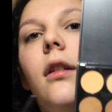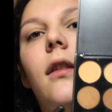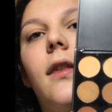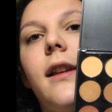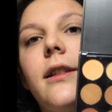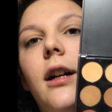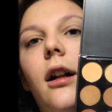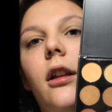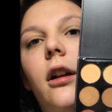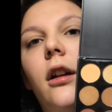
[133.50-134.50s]
this
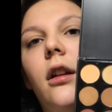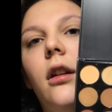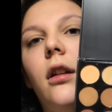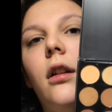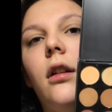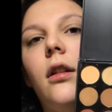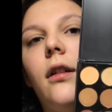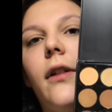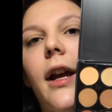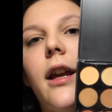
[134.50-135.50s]
color
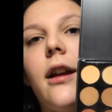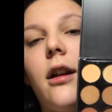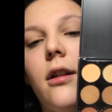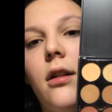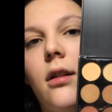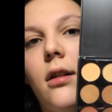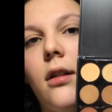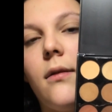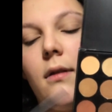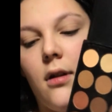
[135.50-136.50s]
right here,
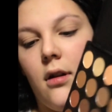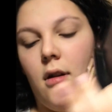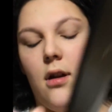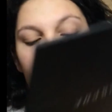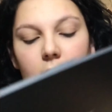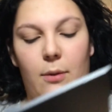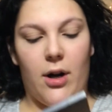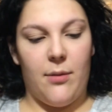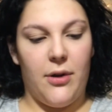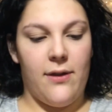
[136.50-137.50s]
and we're
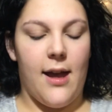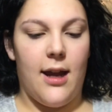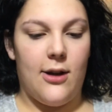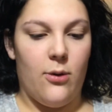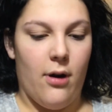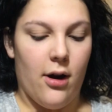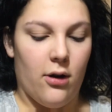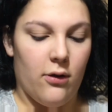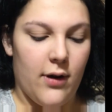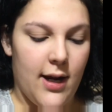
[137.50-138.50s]
going to put that into our
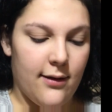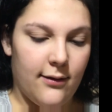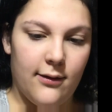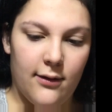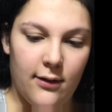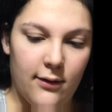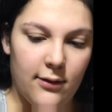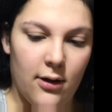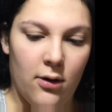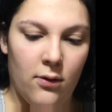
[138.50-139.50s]
crease.
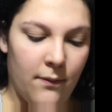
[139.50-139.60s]
So